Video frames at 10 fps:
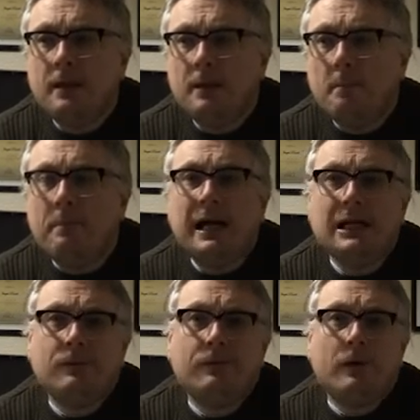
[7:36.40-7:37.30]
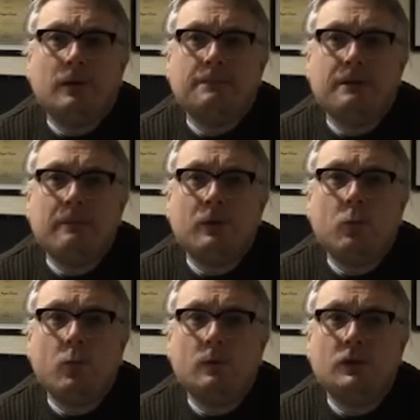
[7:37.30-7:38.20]
by default, people
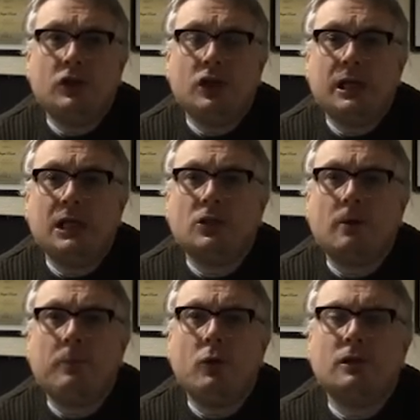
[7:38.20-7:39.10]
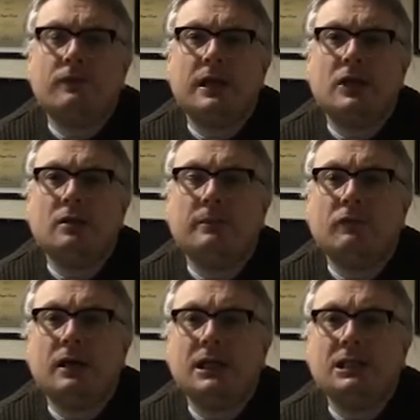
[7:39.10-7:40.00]
won't chase or push for their human
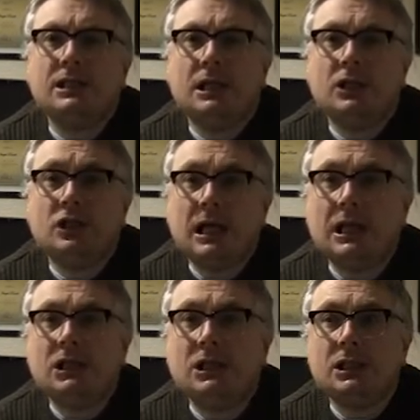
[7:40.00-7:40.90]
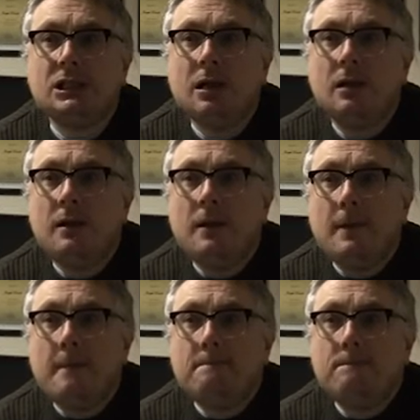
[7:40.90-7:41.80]
rights challenges
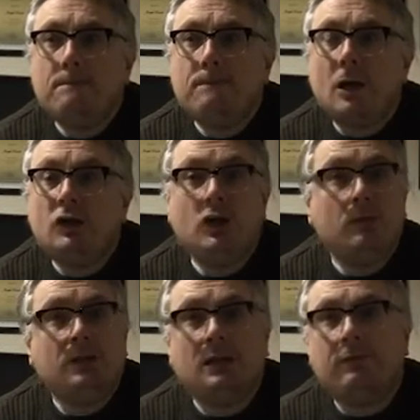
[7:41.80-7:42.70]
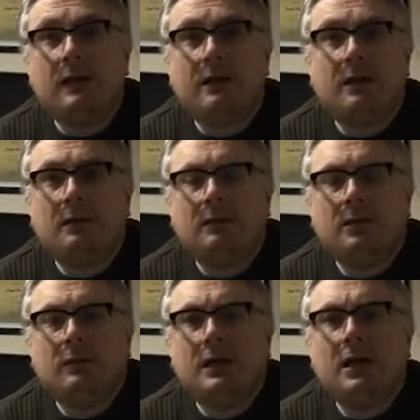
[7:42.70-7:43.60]
due to the fact that,
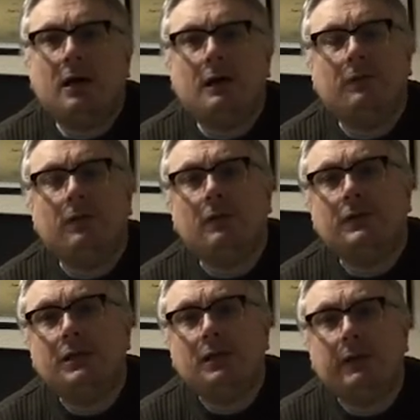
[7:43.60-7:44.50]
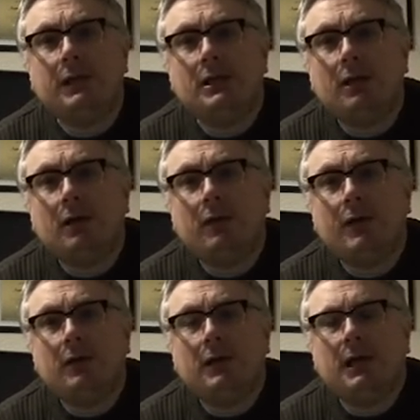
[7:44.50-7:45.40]
they can't afford to do it, or they're
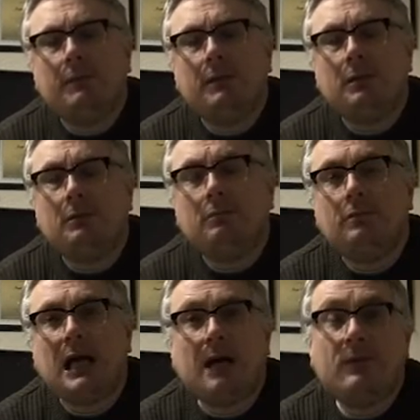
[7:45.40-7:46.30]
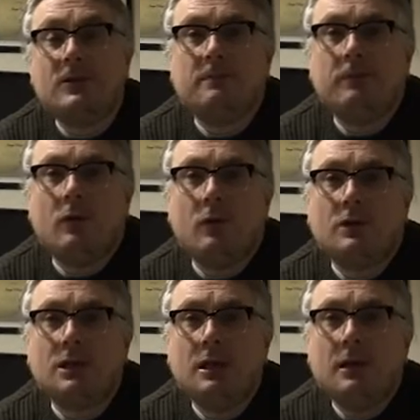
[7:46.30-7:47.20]
not able to have the support,